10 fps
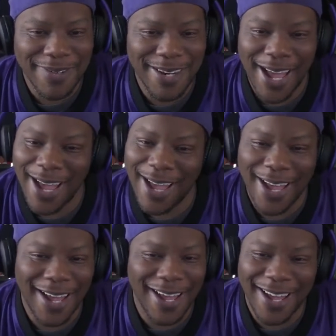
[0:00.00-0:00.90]

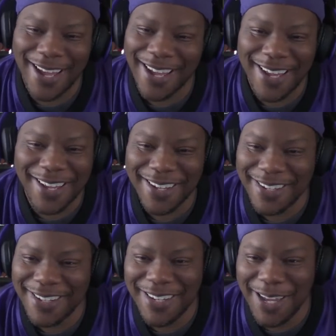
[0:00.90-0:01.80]
Nah,
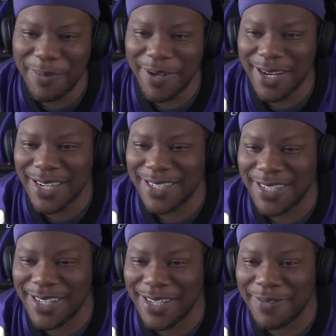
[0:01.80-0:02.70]
you can't be nice to
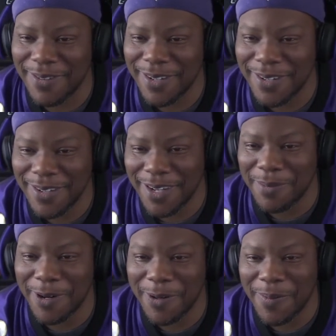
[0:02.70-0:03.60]
Cleveland. Come
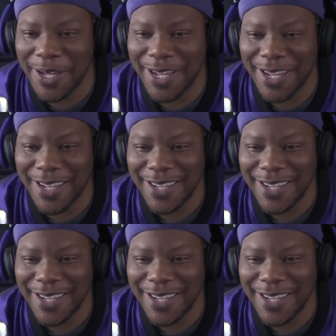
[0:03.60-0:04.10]
on, man.